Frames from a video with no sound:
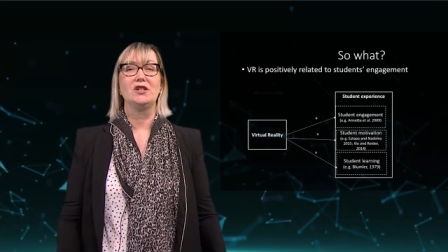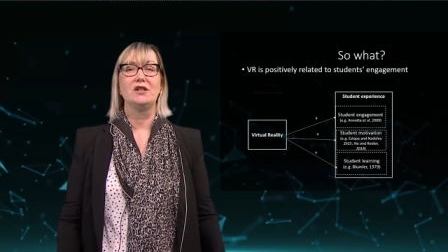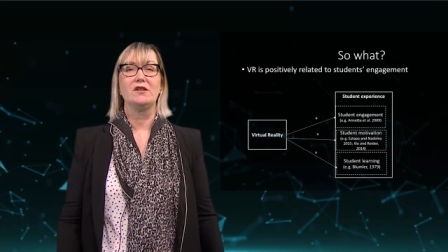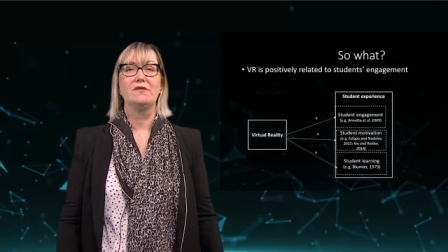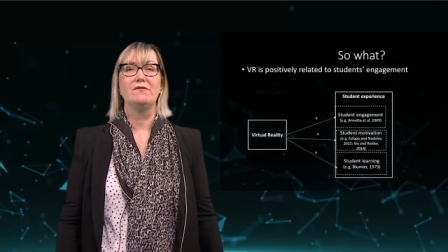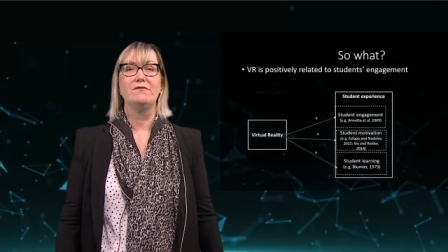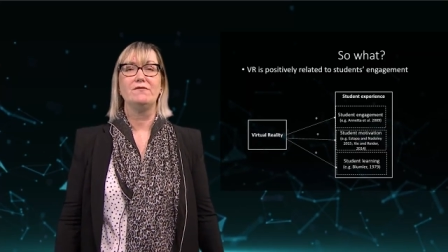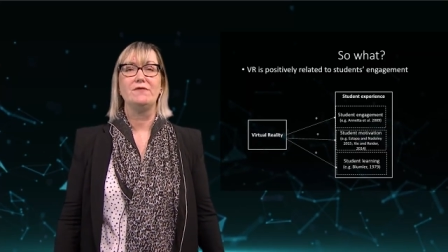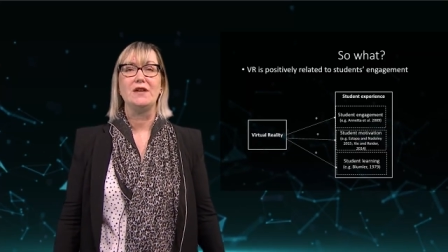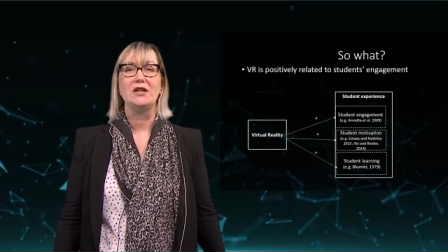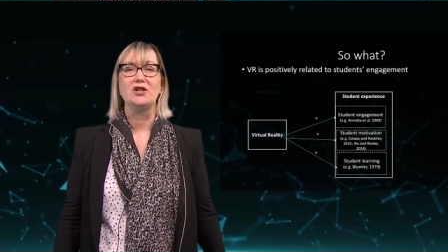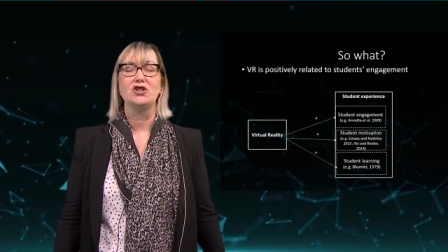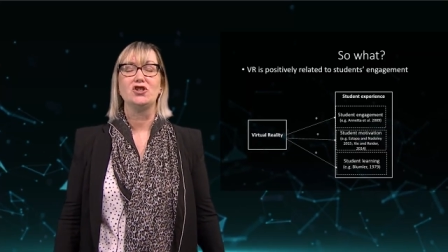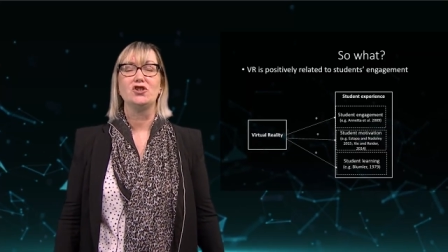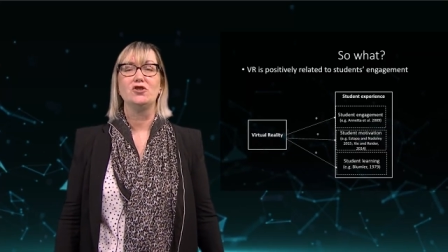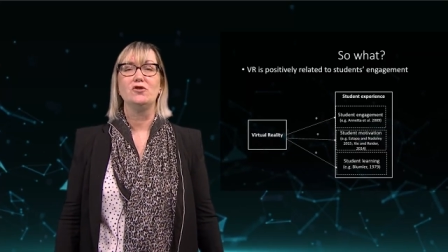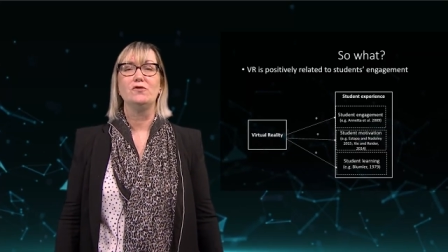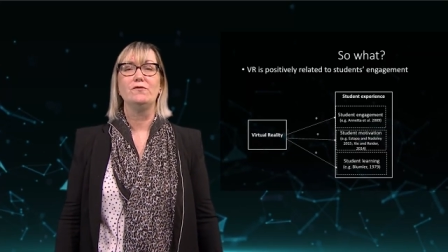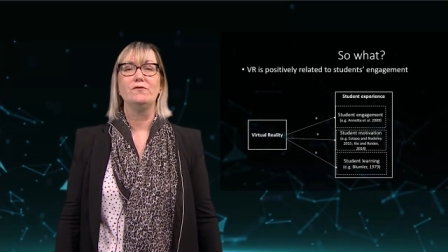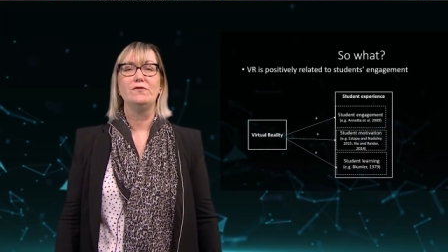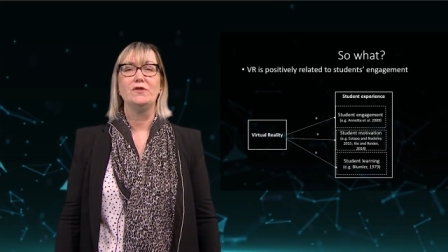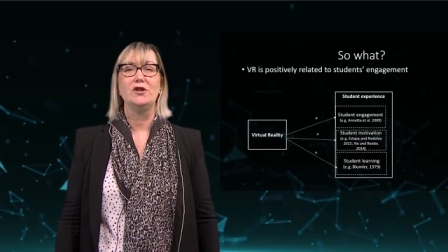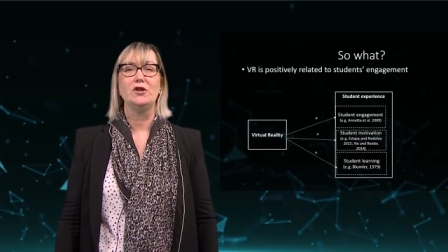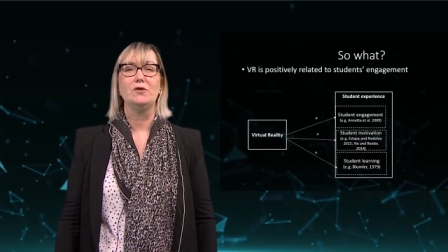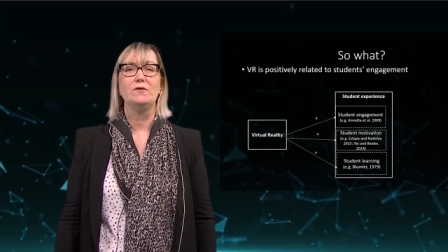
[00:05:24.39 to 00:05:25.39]
conventional
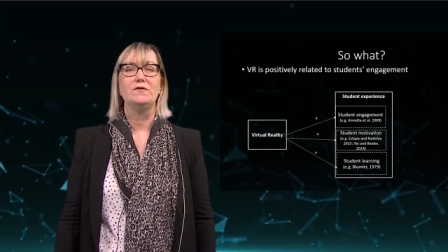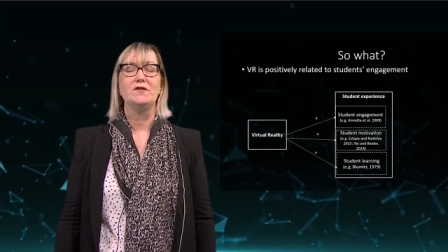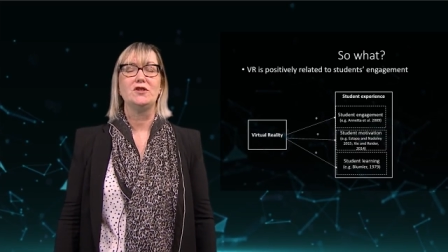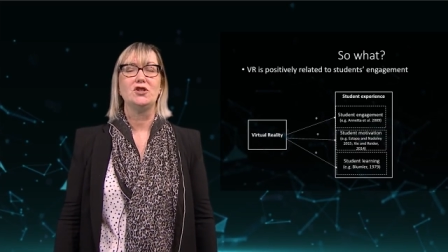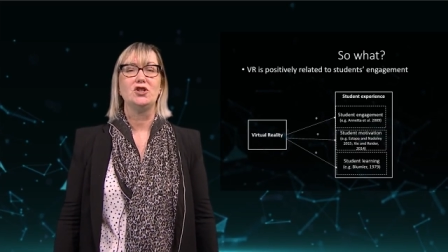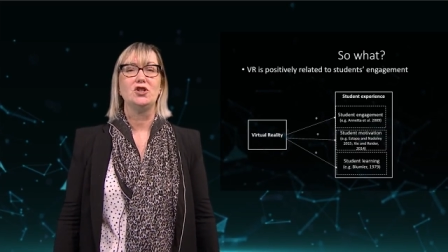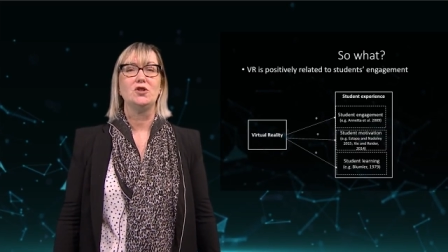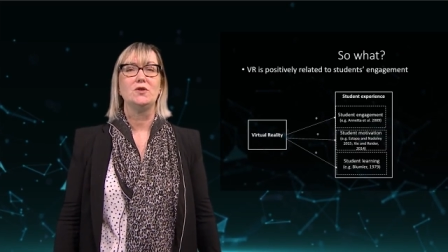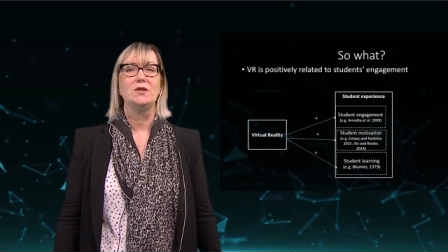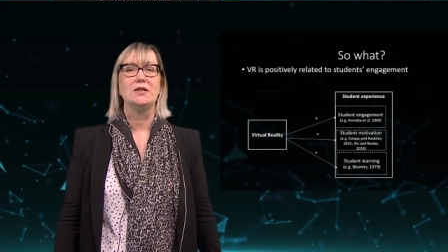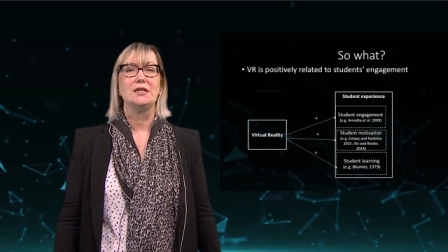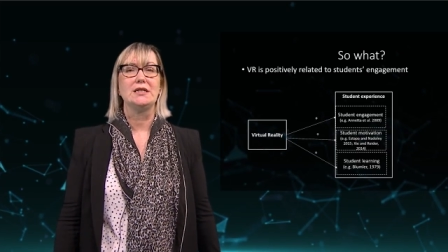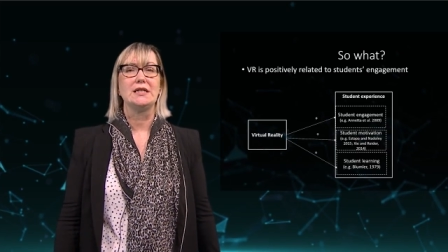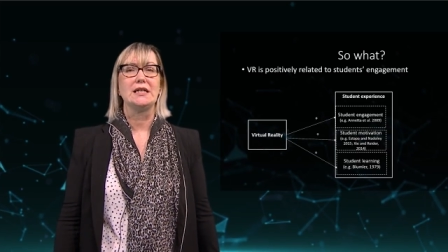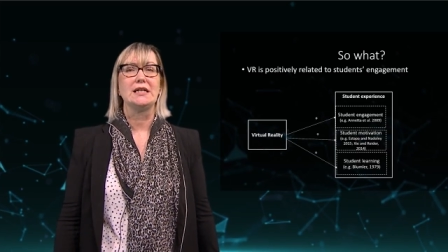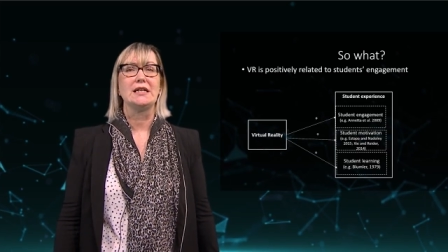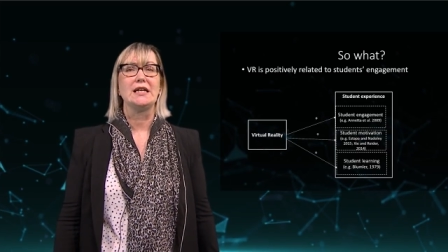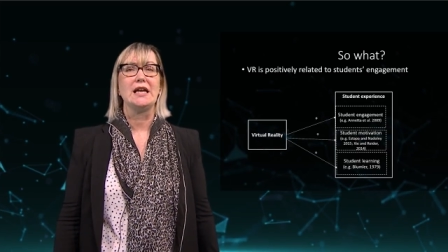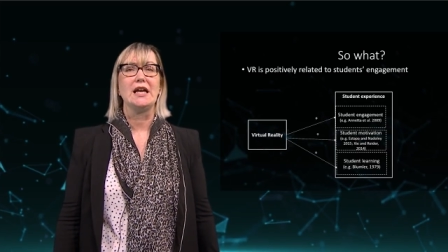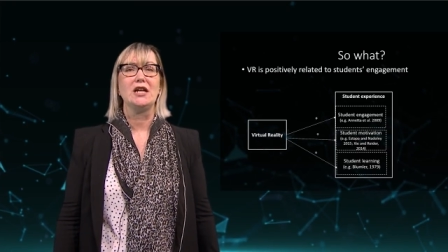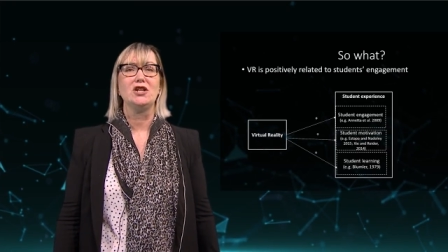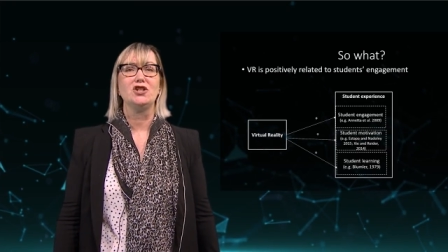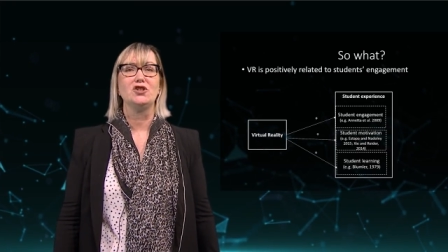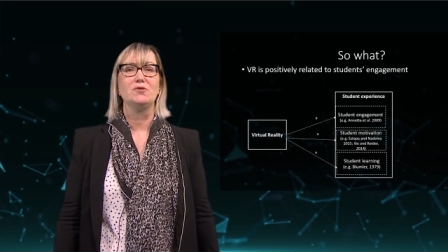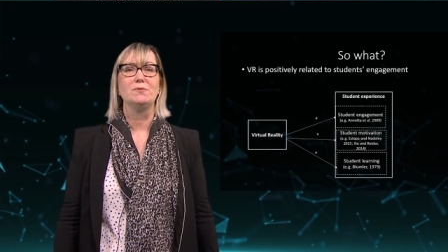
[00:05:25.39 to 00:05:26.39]
view of student
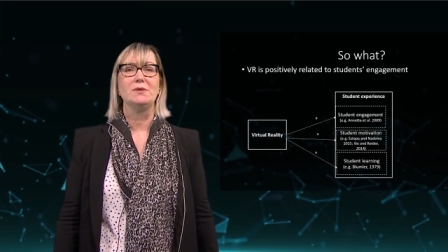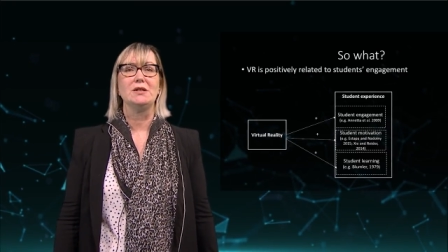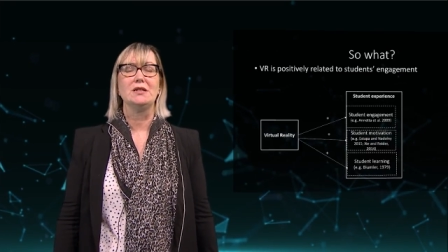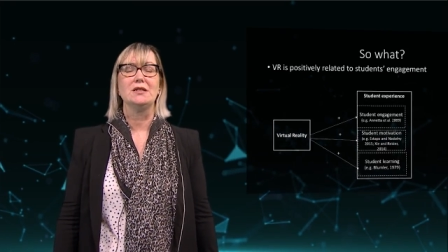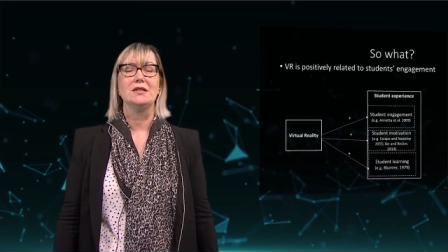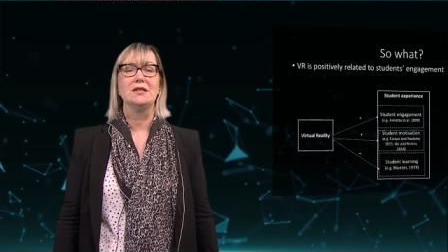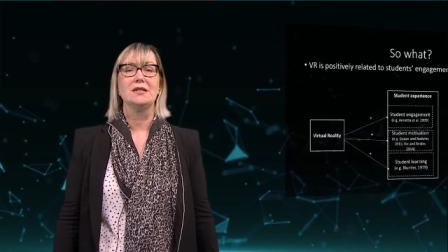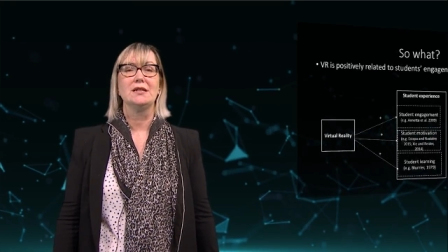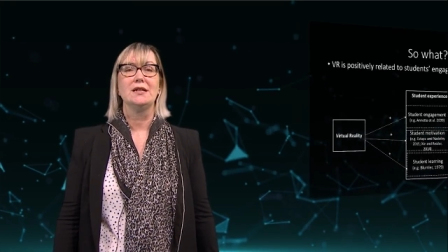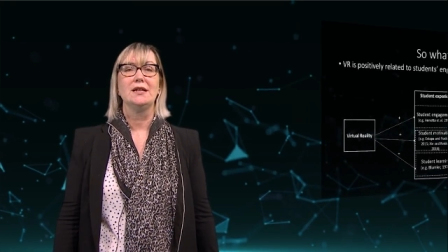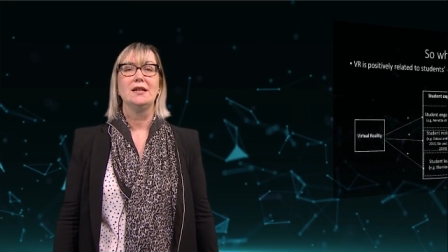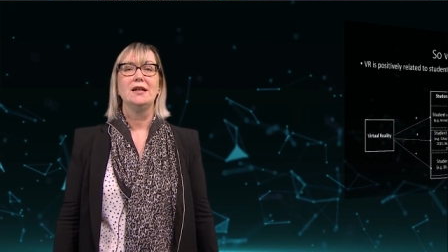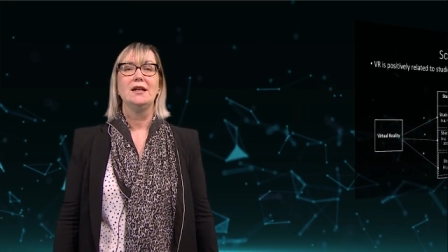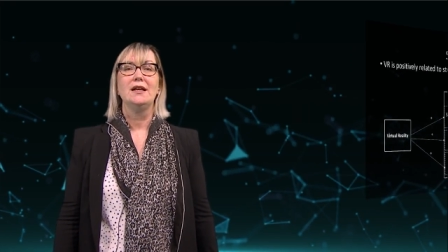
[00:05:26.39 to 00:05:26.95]
engagement.